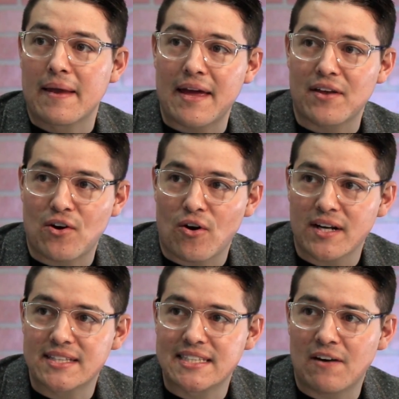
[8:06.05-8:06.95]
Yeah, the
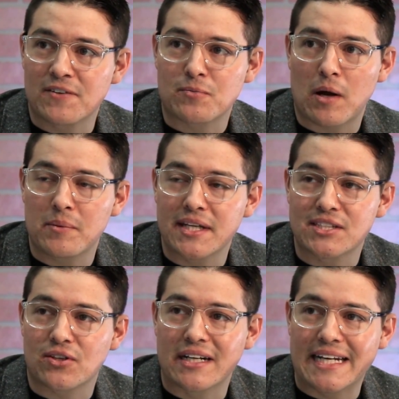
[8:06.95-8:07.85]
card itself is probably going to
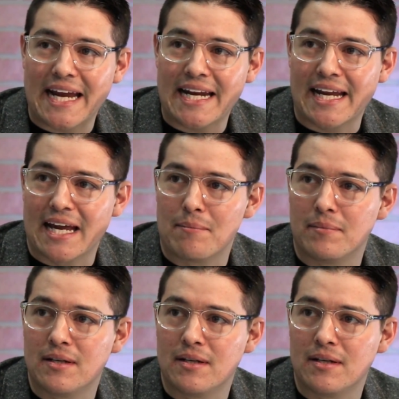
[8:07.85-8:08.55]
start at 8 a.m.